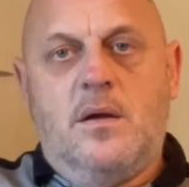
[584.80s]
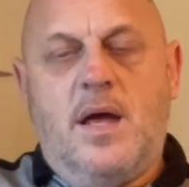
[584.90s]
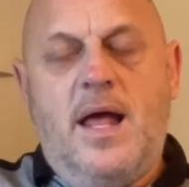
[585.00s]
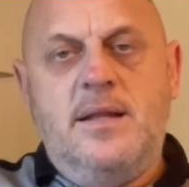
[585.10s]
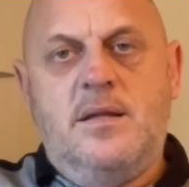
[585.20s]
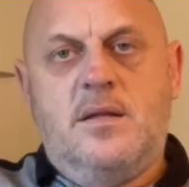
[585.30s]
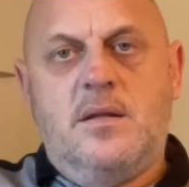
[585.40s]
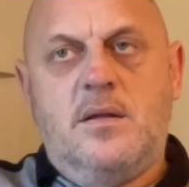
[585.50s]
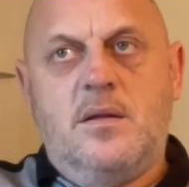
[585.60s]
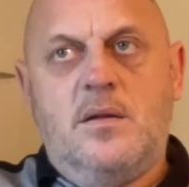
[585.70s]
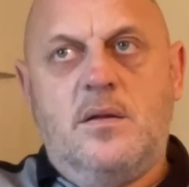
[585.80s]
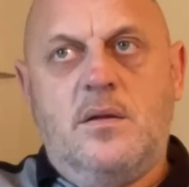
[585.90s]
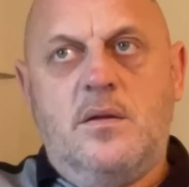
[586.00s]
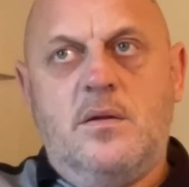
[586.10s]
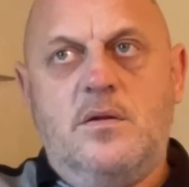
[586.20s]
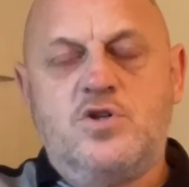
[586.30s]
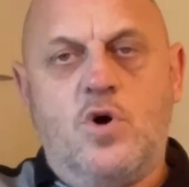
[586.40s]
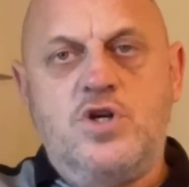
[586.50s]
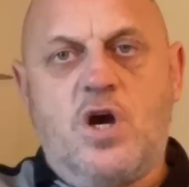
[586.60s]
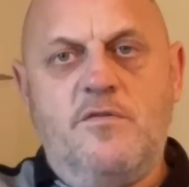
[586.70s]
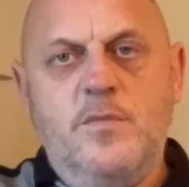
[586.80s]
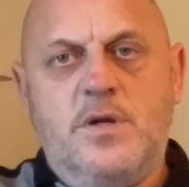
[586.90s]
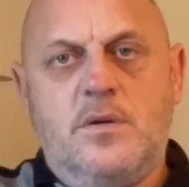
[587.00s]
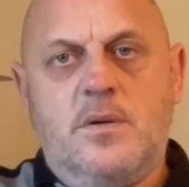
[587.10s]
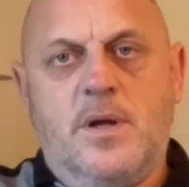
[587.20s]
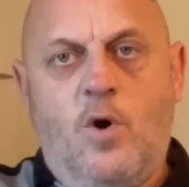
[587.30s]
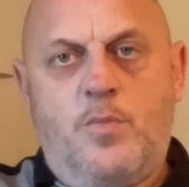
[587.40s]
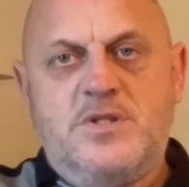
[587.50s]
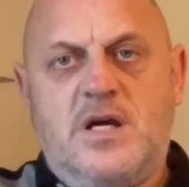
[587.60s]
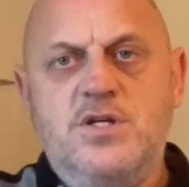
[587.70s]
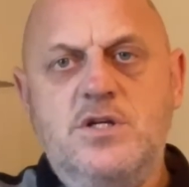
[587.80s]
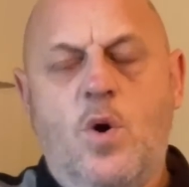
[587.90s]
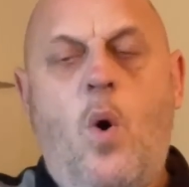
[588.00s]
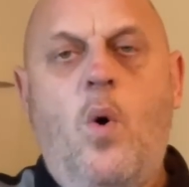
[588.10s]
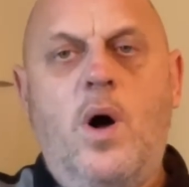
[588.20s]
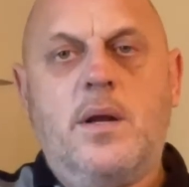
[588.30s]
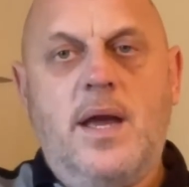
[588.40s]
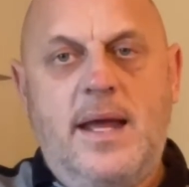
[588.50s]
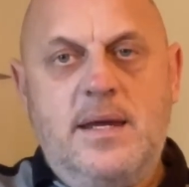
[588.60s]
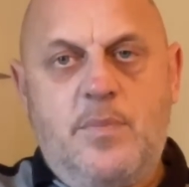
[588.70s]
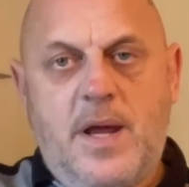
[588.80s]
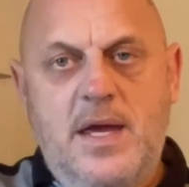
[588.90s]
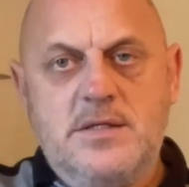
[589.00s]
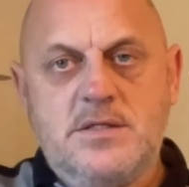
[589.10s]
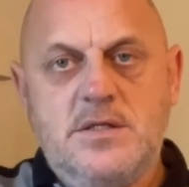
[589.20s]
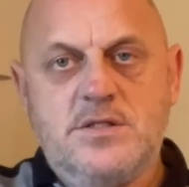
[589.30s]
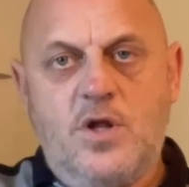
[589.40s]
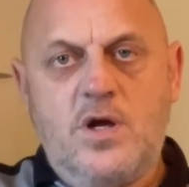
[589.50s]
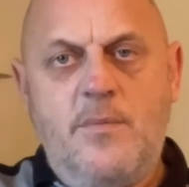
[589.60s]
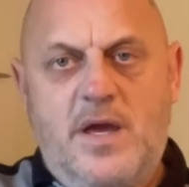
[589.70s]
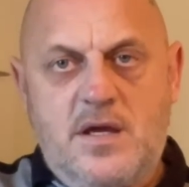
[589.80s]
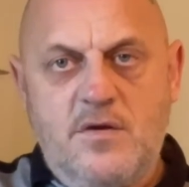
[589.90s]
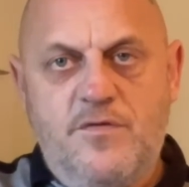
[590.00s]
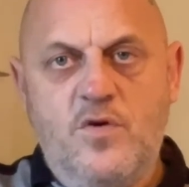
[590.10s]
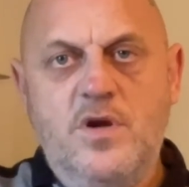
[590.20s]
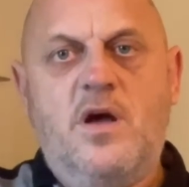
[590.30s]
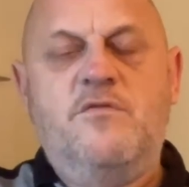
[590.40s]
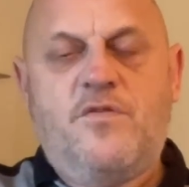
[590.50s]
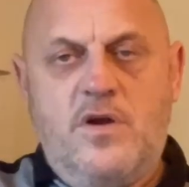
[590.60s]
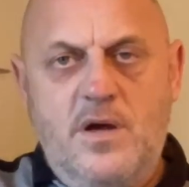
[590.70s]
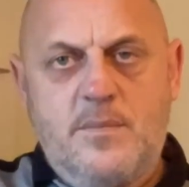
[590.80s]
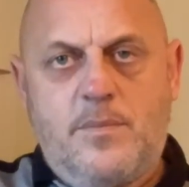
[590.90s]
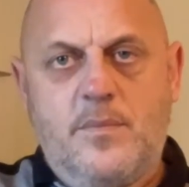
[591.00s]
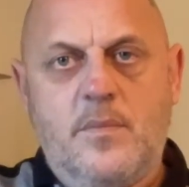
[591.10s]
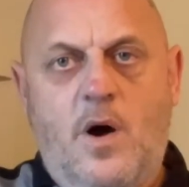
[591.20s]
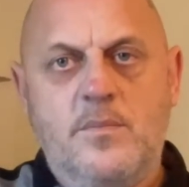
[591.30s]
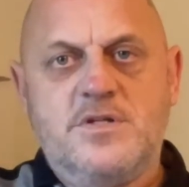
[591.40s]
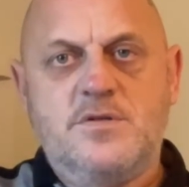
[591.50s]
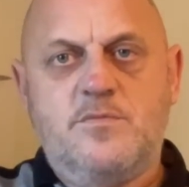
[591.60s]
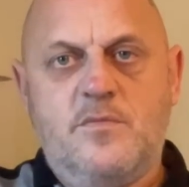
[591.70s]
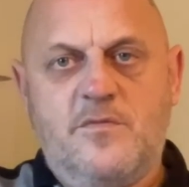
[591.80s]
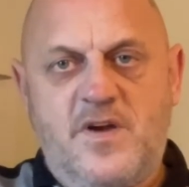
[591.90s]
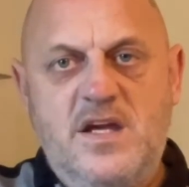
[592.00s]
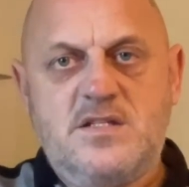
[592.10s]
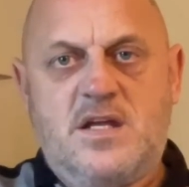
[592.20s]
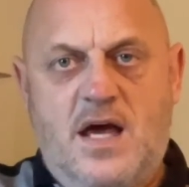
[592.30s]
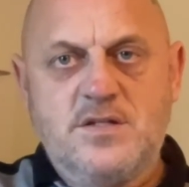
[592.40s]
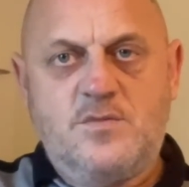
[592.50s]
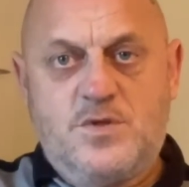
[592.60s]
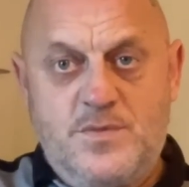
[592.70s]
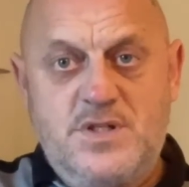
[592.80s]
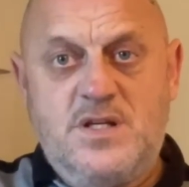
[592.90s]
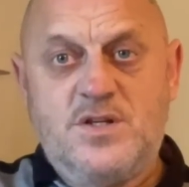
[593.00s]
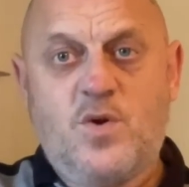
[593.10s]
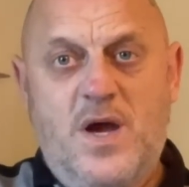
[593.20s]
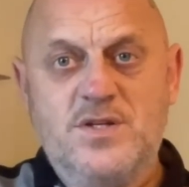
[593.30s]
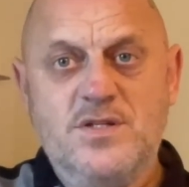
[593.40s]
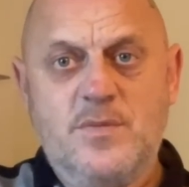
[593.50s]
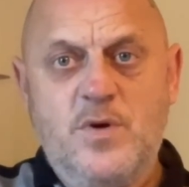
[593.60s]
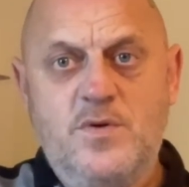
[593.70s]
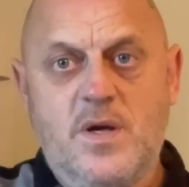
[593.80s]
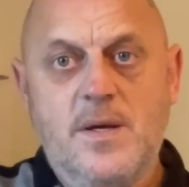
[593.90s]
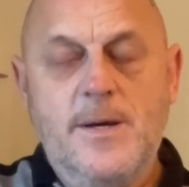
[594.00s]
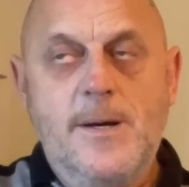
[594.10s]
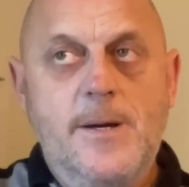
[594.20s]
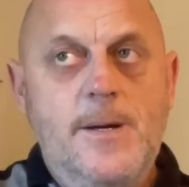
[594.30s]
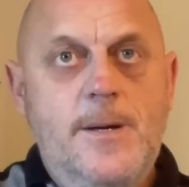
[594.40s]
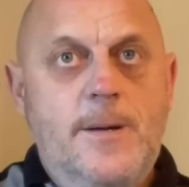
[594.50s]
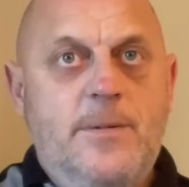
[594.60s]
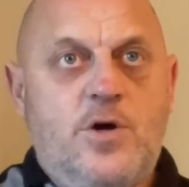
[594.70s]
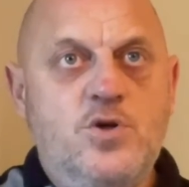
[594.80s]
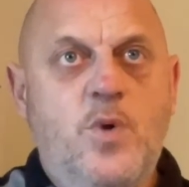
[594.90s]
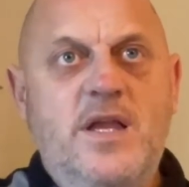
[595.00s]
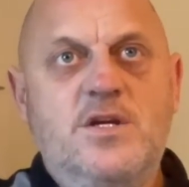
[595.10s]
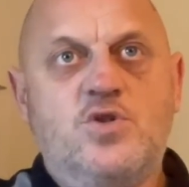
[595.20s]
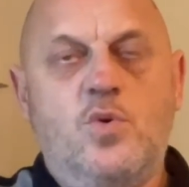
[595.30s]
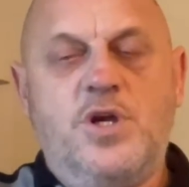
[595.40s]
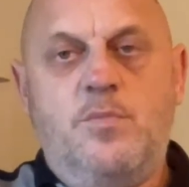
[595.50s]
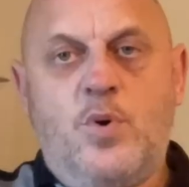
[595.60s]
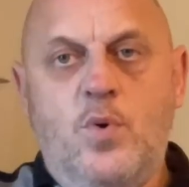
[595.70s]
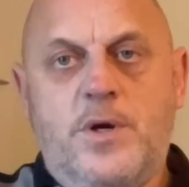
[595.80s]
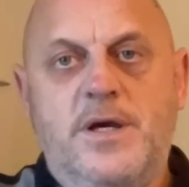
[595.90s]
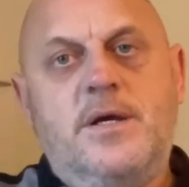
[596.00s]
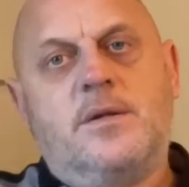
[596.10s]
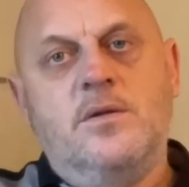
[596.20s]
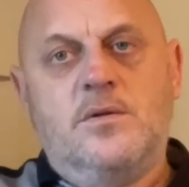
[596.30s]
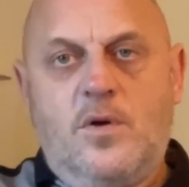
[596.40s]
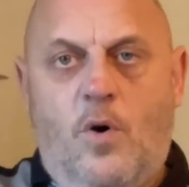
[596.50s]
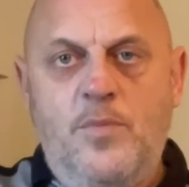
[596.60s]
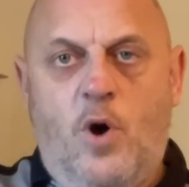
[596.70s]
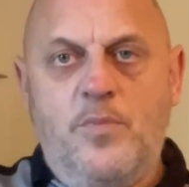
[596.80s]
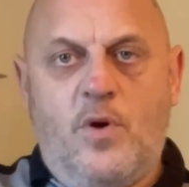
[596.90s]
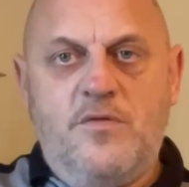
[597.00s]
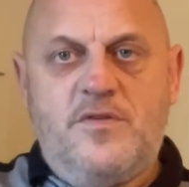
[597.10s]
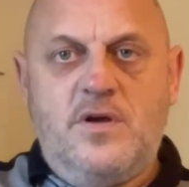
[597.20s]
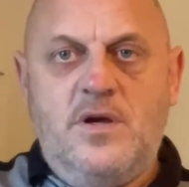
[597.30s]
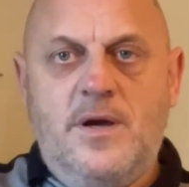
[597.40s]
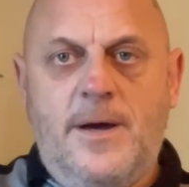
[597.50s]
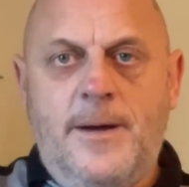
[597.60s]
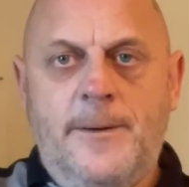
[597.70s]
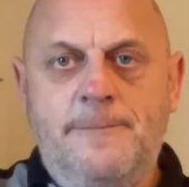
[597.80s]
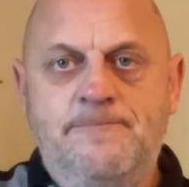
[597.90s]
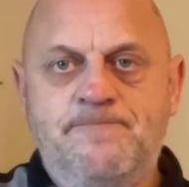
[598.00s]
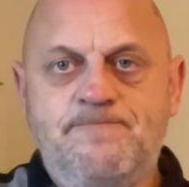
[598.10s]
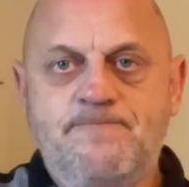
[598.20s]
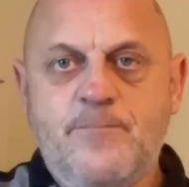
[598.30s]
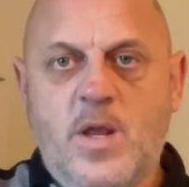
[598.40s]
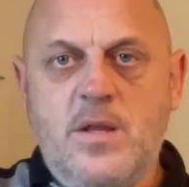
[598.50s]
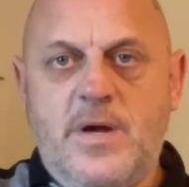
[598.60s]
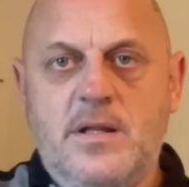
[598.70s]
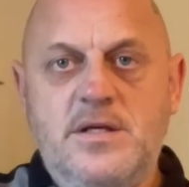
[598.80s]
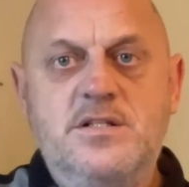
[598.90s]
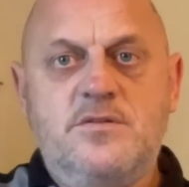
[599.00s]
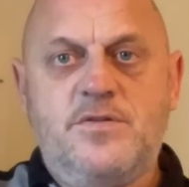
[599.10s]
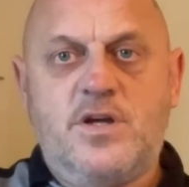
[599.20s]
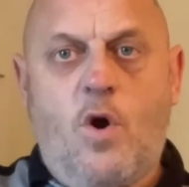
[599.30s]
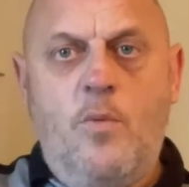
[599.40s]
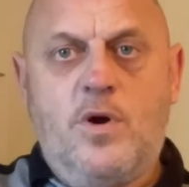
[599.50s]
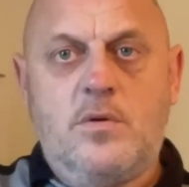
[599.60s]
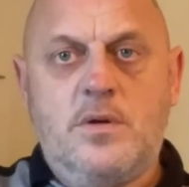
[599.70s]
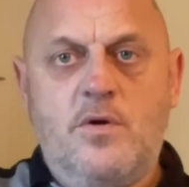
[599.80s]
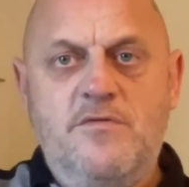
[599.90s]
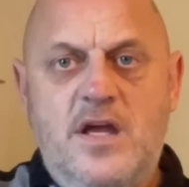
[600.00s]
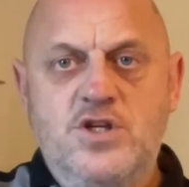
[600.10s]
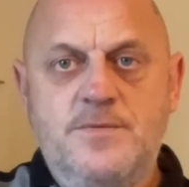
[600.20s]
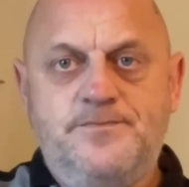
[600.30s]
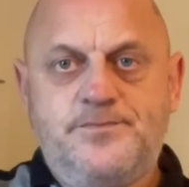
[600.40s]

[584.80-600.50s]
in the Scottish Government, in opposition or any press, stuck a microphone in front of Humza's face and asked him some serious questions about it. Because when the story broke, he had hobnobbed off to the Middle East for the COP convention